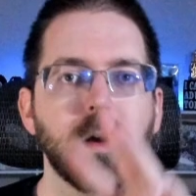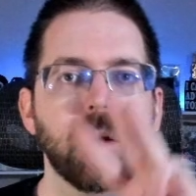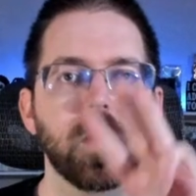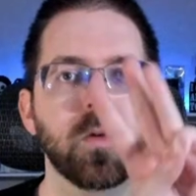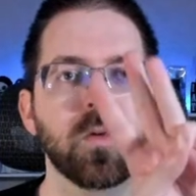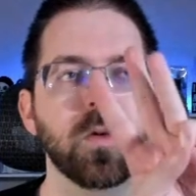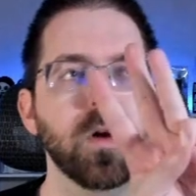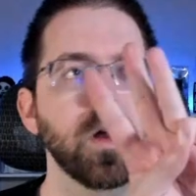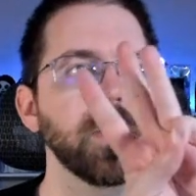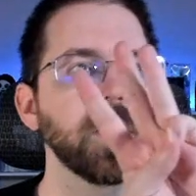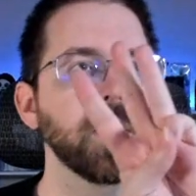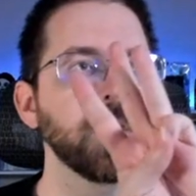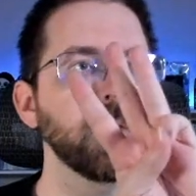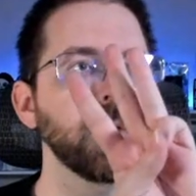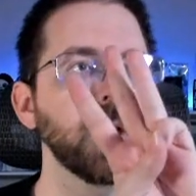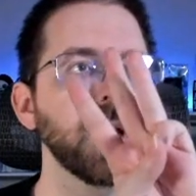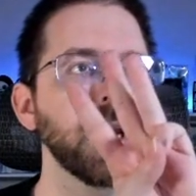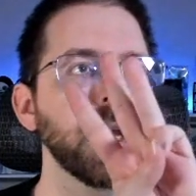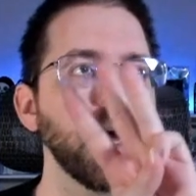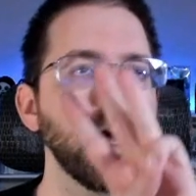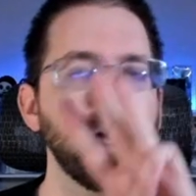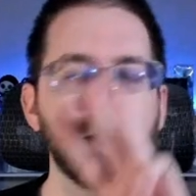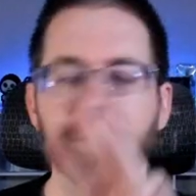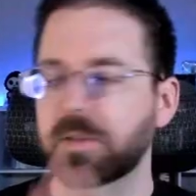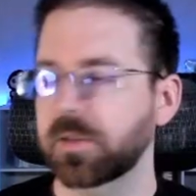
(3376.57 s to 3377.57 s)
Run 3,
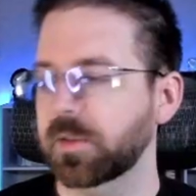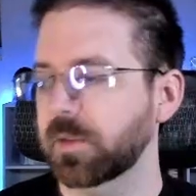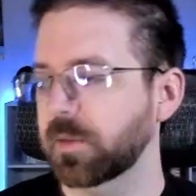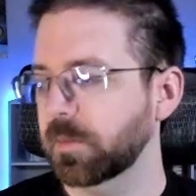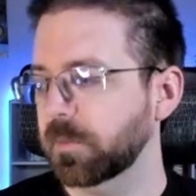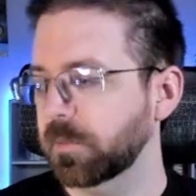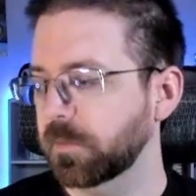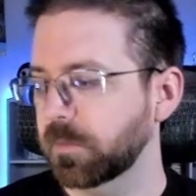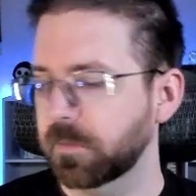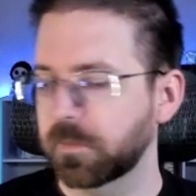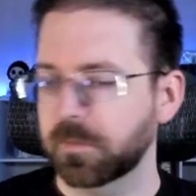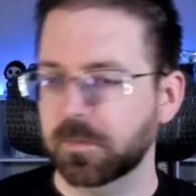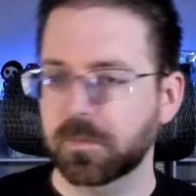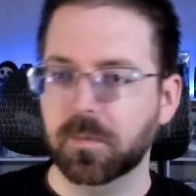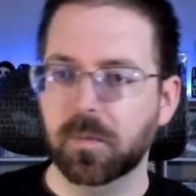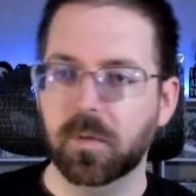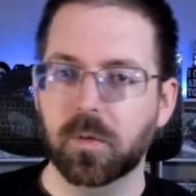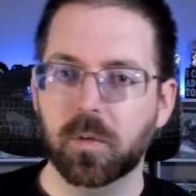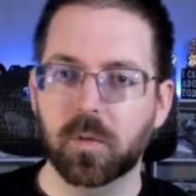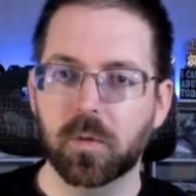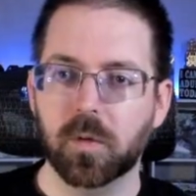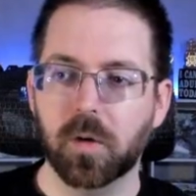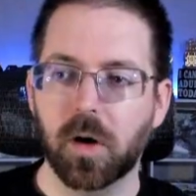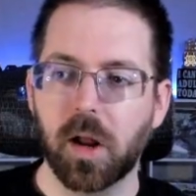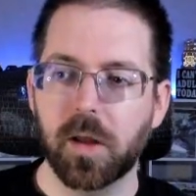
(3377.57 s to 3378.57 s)
guys.
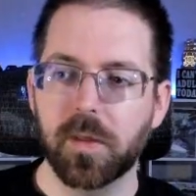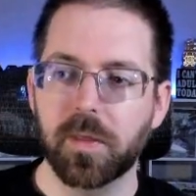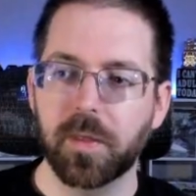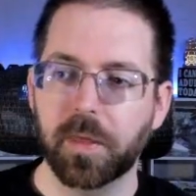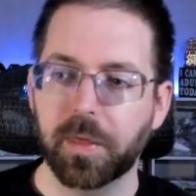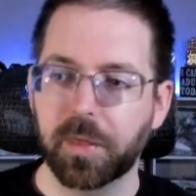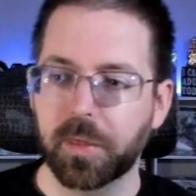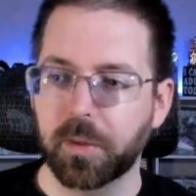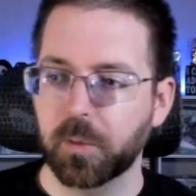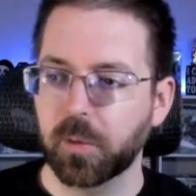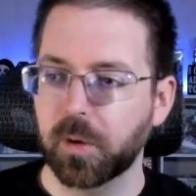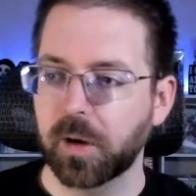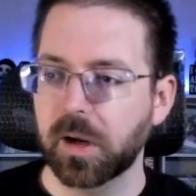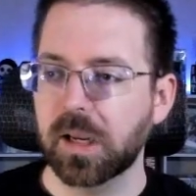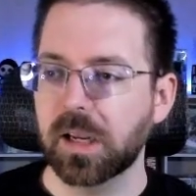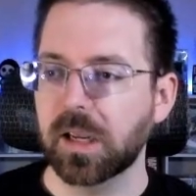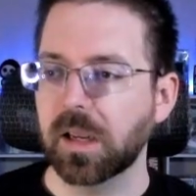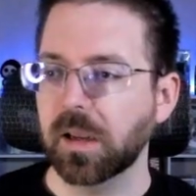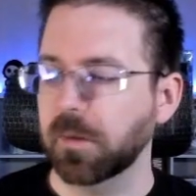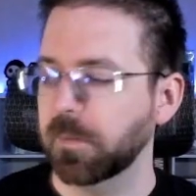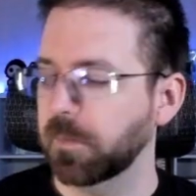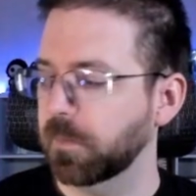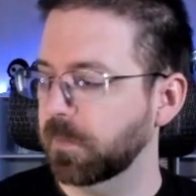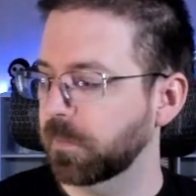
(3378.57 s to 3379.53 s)
Run 3.